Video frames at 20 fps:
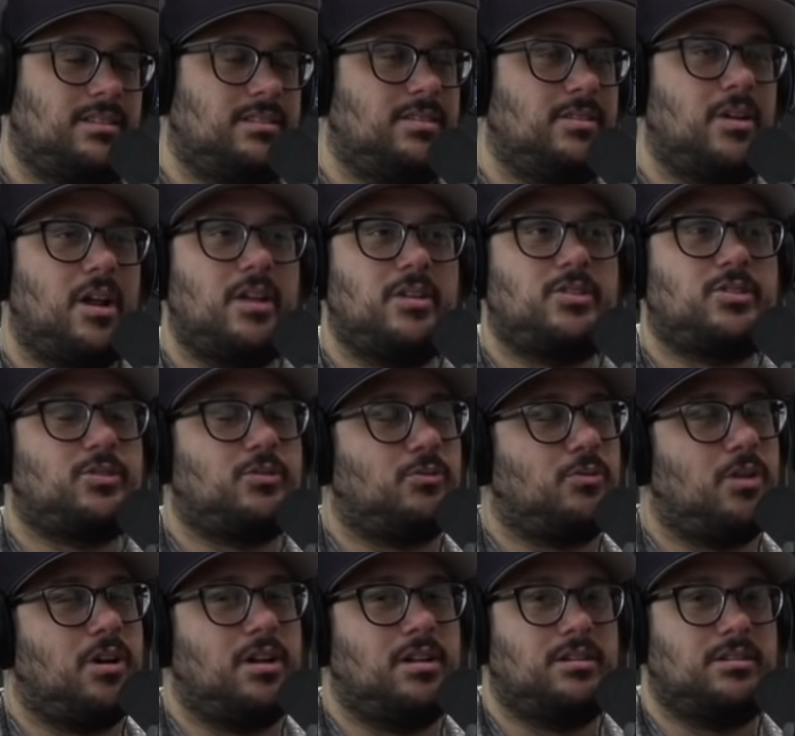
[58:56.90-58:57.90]
Dude, I used to
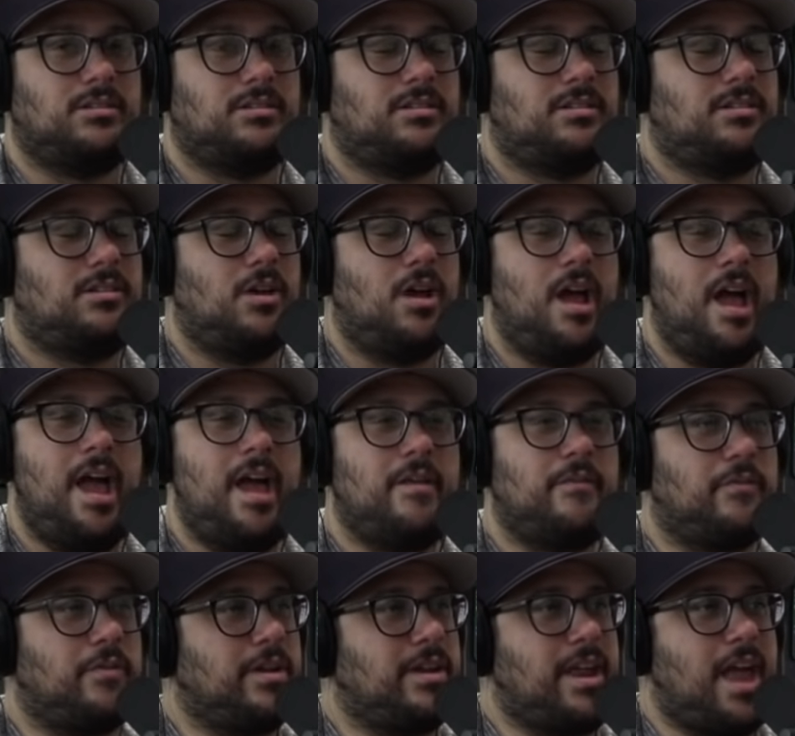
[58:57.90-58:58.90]
run
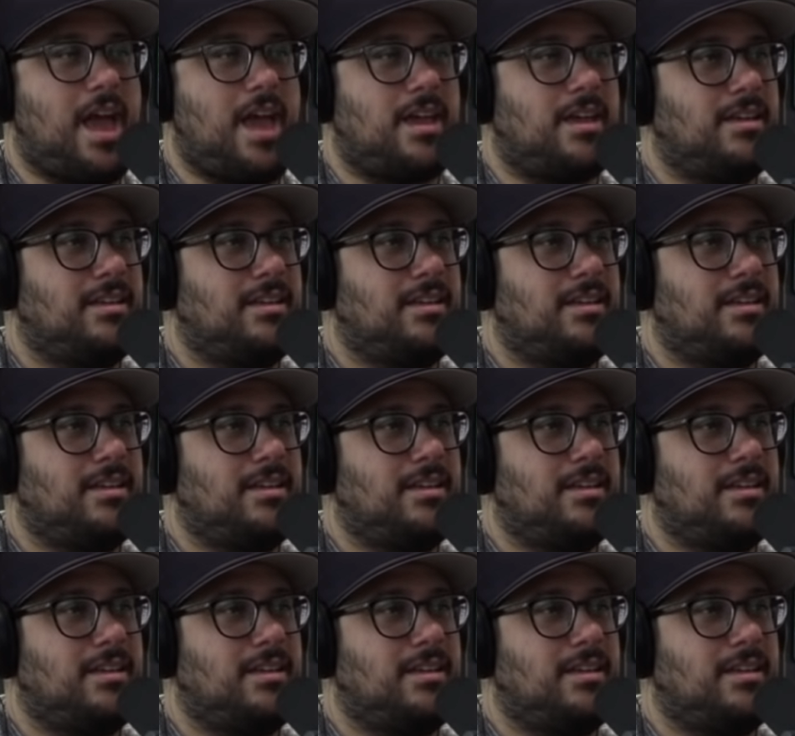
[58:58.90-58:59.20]
every day.